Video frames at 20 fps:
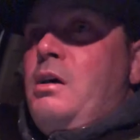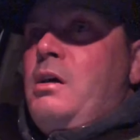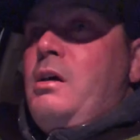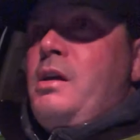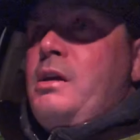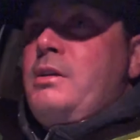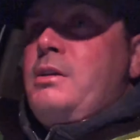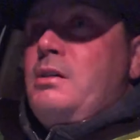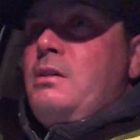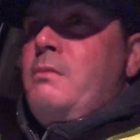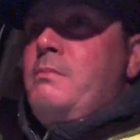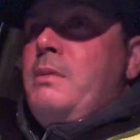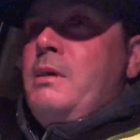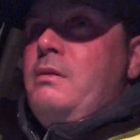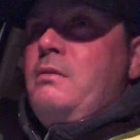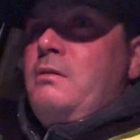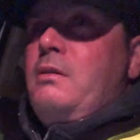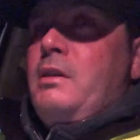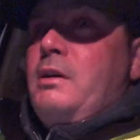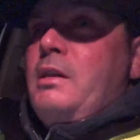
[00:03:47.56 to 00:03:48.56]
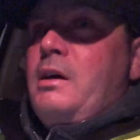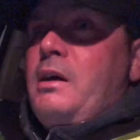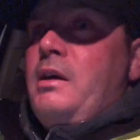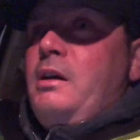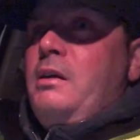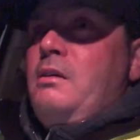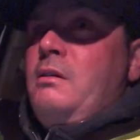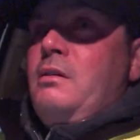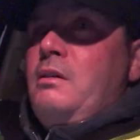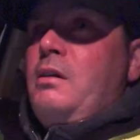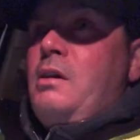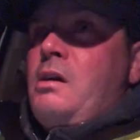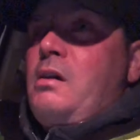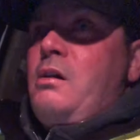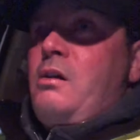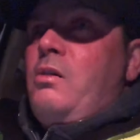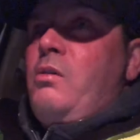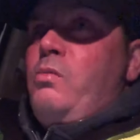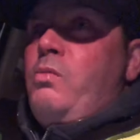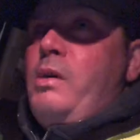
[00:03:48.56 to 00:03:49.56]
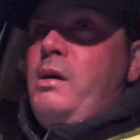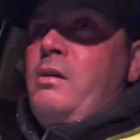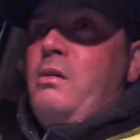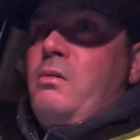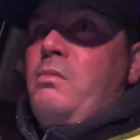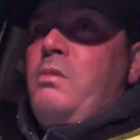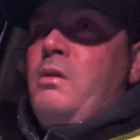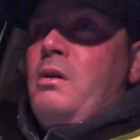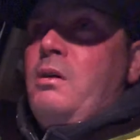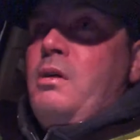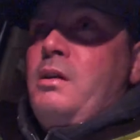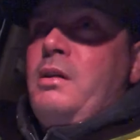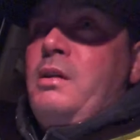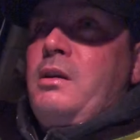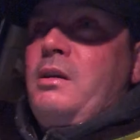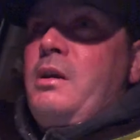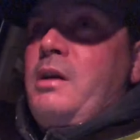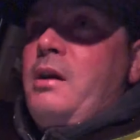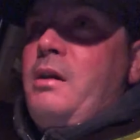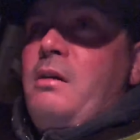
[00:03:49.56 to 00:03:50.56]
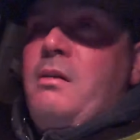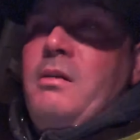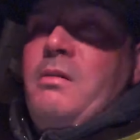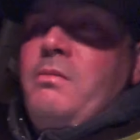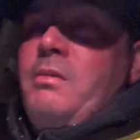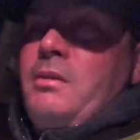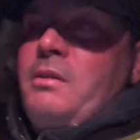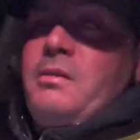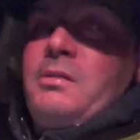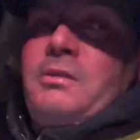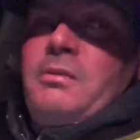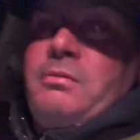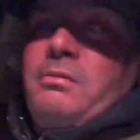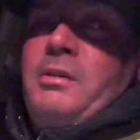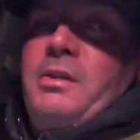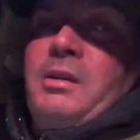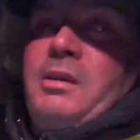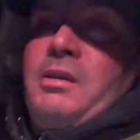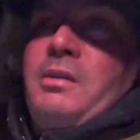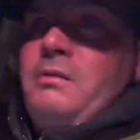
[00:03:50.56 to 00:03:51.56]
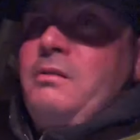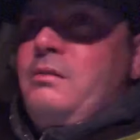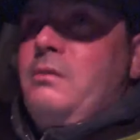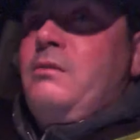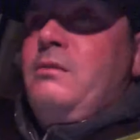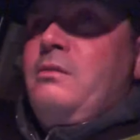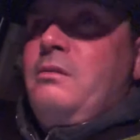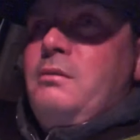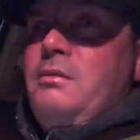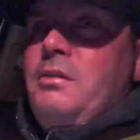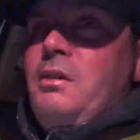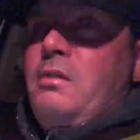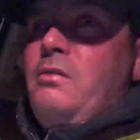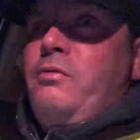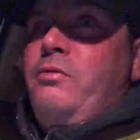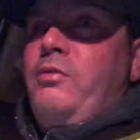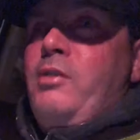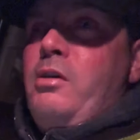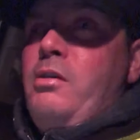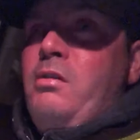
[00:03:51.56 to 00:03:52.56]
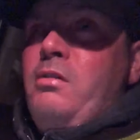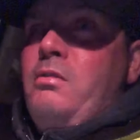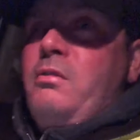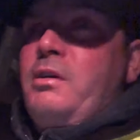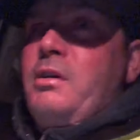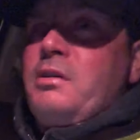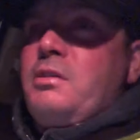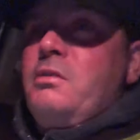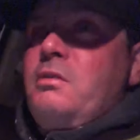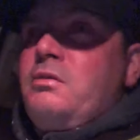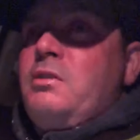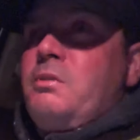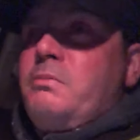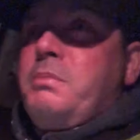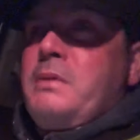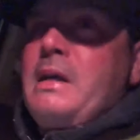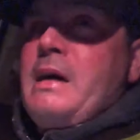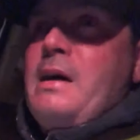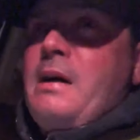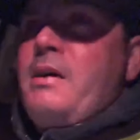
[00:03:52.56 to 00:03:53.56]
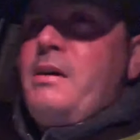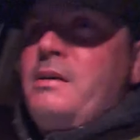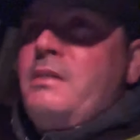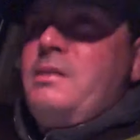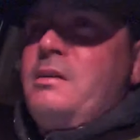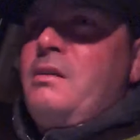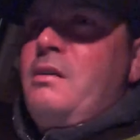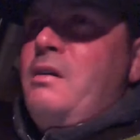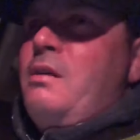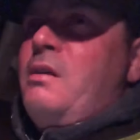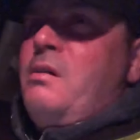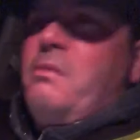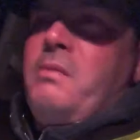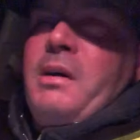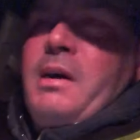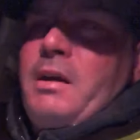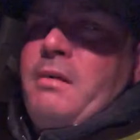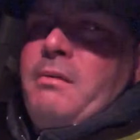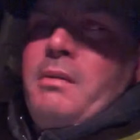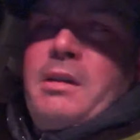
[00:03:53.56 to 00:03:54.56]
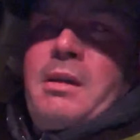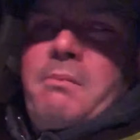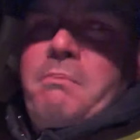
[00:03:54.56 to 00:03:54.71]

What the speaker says: It's in the middle of the night. We are working in an area where there's really no food, there's no supplies. We got everything